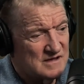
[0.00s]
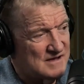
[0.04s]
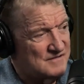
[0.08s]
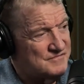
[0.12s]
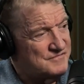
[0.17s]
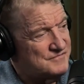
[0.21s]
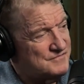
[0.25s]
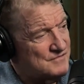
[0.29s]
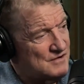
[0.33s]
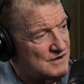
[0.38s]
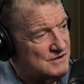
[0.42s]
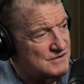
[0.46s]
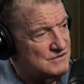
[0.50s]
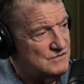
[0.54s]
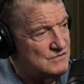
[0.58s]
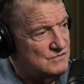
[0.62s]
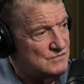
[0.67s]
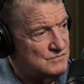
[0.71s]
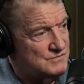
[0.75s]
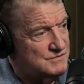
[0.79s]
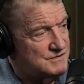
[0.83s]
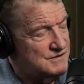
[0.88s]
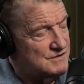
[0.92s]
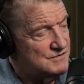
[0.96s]
fuck
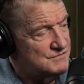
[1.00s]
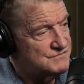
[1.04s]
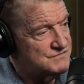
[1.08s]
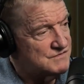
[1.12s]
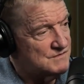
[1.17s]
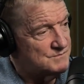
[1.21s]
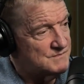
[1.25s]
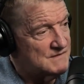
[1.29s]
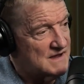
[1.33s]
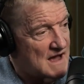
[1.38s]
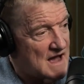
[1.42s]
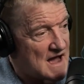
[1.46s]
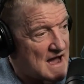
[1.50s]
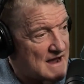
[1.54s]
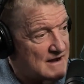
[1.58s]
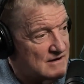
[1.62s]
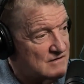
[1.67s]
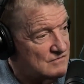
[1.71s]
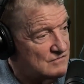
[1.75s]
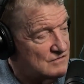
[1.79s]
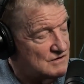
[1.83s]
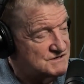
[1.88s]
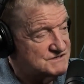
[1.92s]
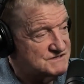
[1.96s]
you, you know, some guy
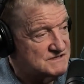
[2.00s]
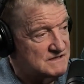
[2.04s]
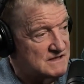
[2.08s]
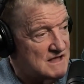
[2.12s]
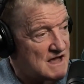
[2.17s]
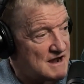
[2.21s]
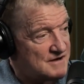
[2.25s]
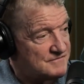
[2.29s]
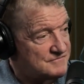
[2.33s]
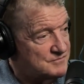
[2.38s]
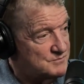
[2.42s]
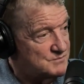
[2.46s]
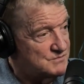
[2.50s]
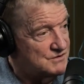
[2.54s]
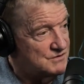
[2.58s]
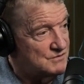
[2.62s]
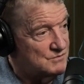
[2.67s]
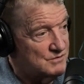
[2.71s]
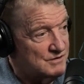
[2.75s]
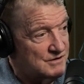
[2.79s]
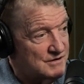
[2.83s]
across the line from you, or